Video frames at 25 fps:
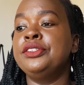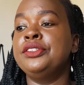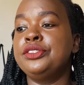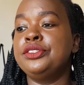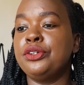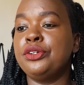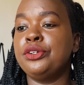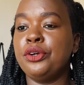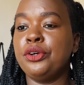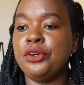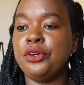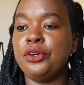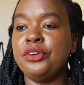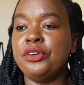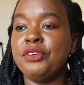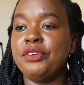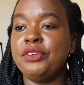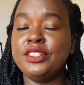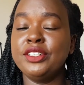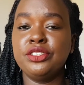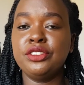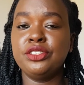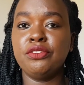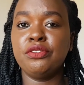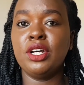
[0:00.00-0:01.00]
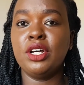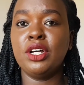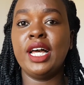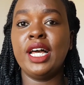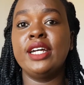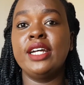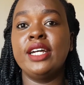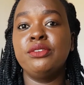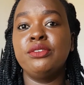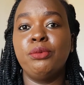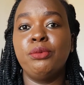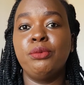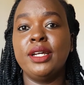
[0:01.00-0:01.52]
So first of all, I
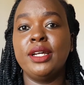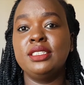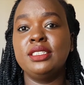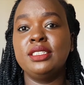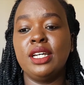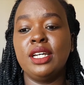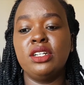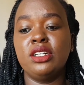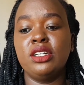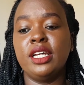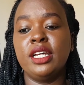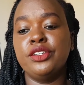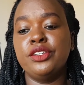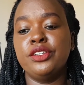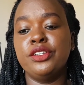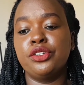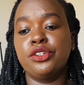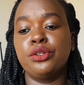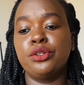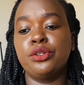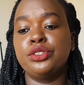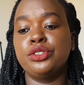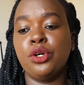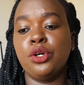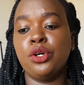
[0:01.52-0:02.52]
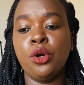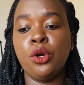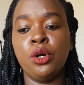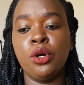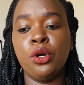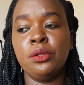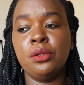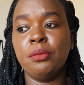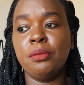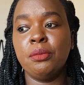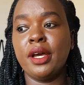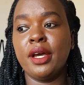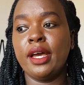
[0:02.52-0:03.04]
went down and wrote all
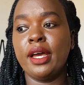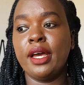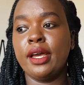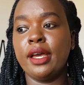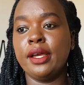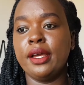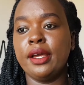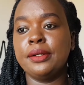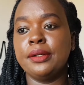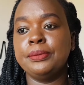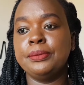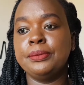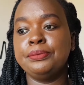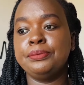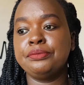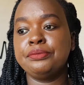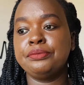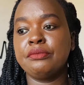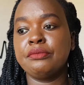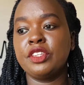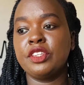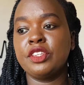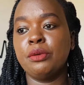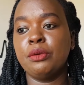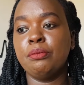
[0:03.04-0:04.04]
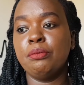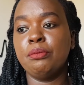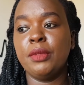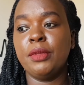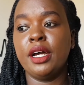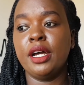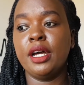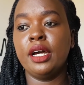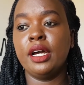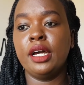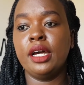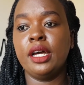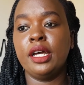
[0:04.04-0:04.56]

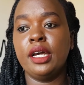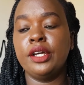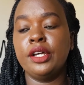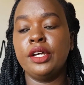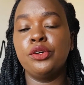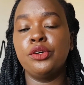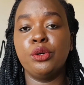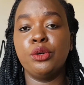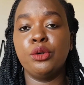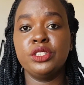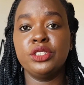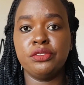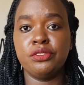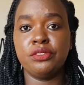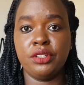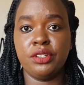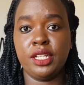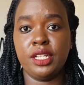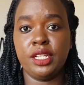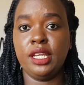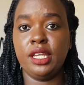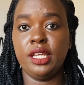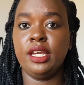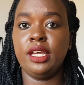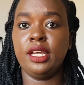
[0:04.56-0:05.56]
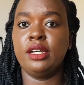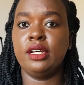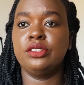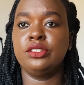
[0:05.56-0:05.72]
my goals for the year.